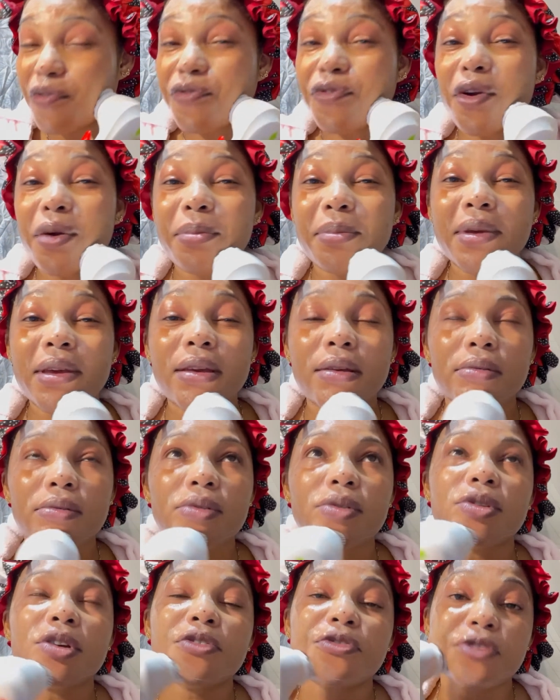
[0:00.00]
for me, no,
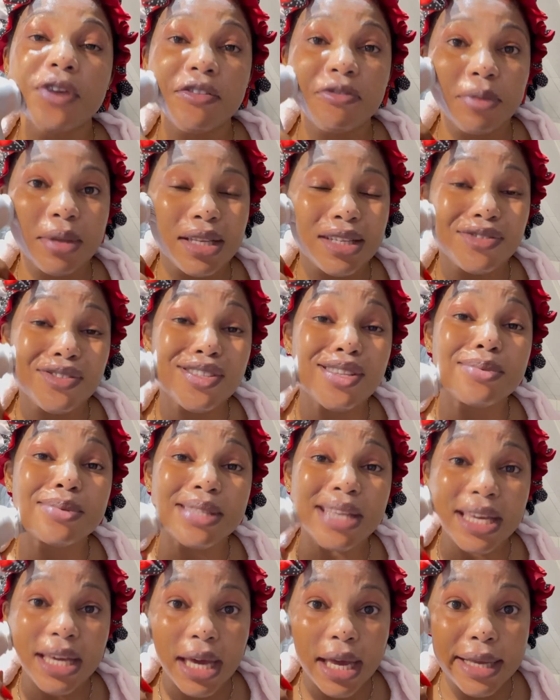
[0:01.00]
not 5 minutes, for some
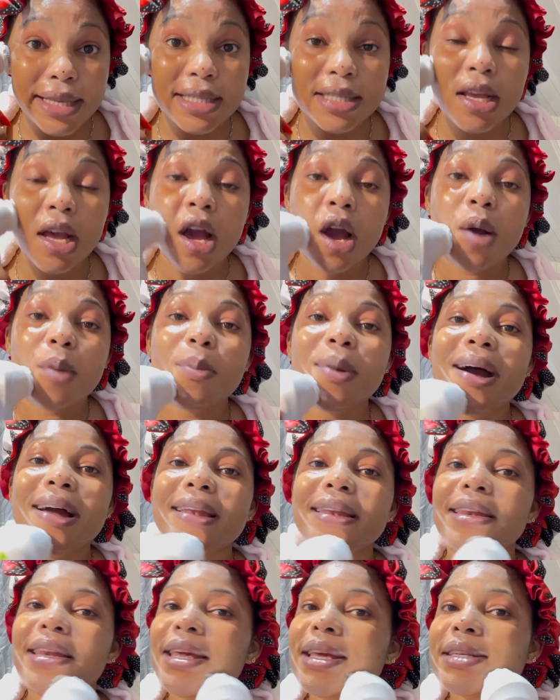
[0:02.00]
seconds, but at
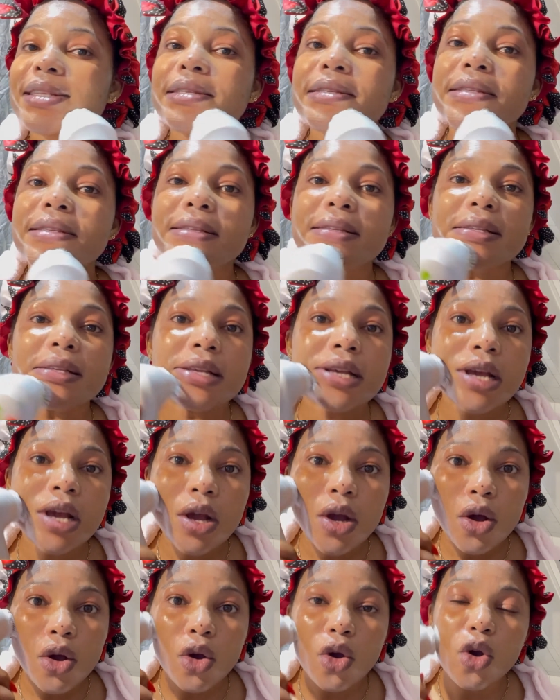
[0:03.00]
least
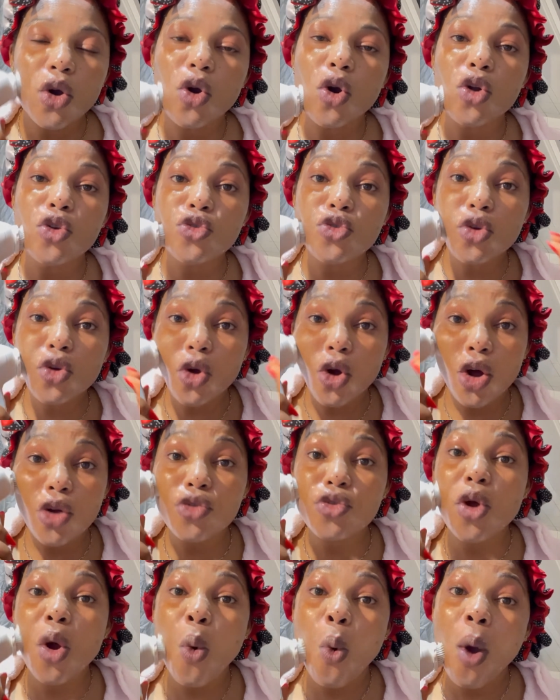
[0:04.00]

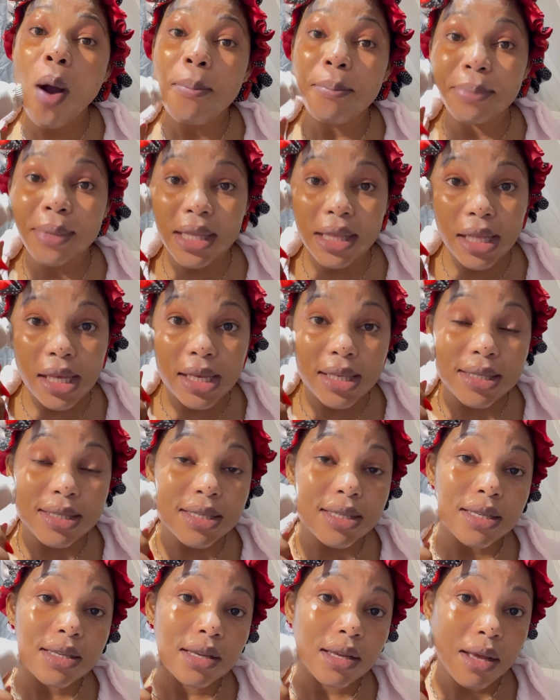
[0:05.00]
orukoro 1 minute
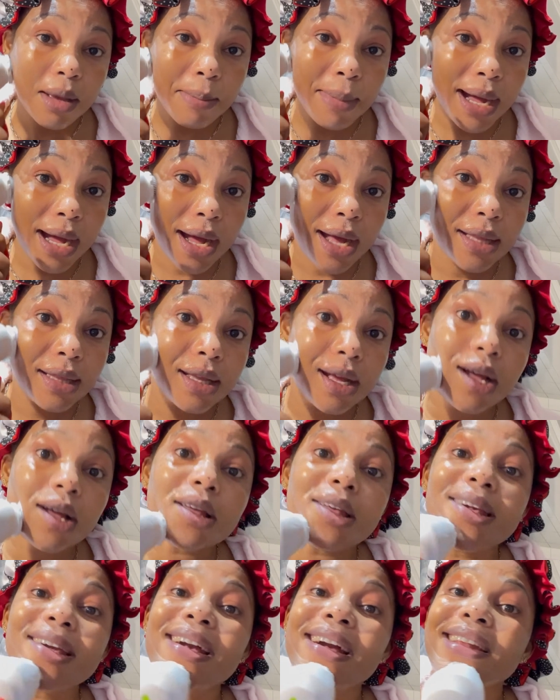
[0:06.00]
makana
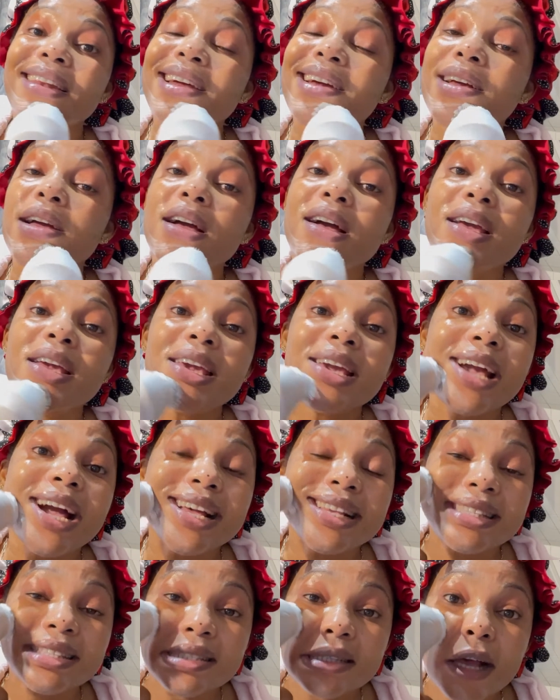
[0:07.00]
igana
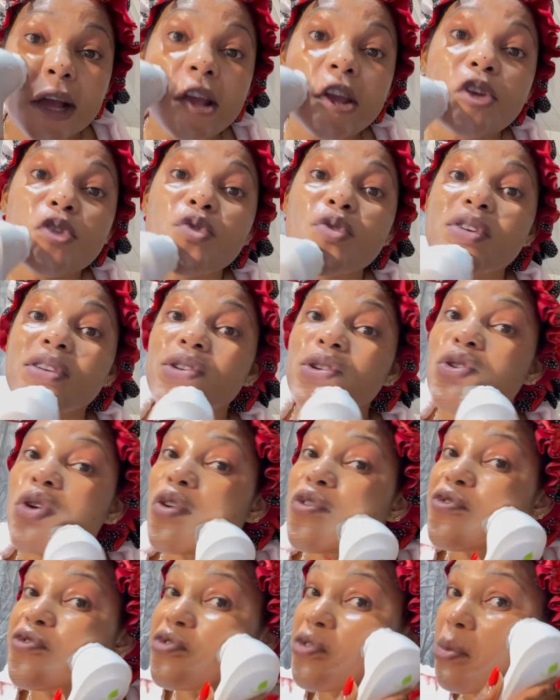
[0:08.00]
iga sai rugio
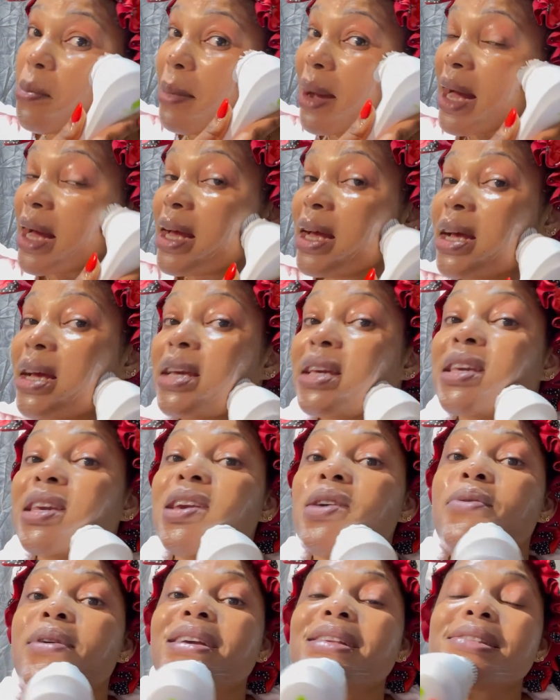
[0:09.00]
foma
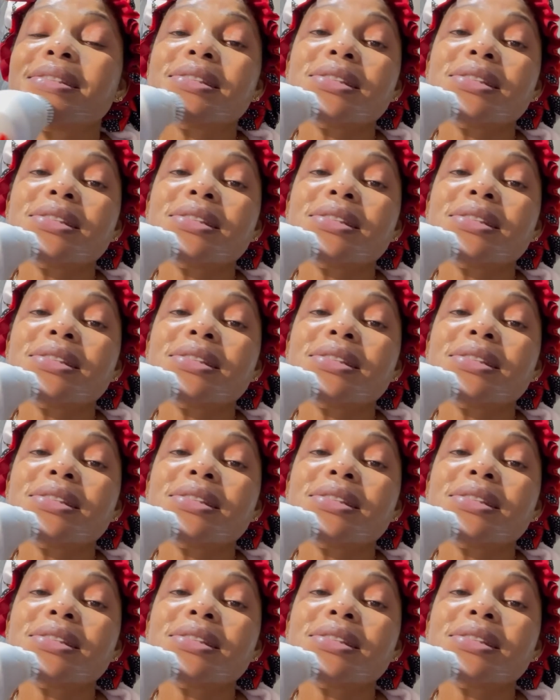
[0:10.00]
kiwe